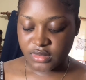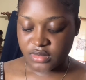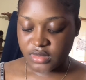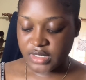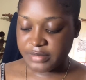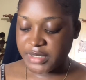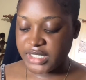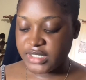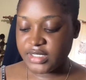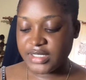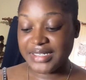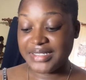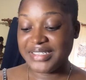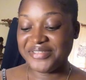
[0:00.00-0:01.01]
I'm
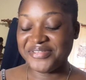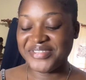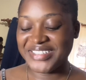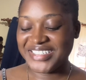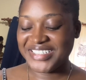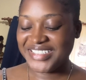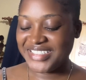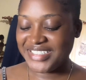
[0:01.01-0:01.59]
excited for that.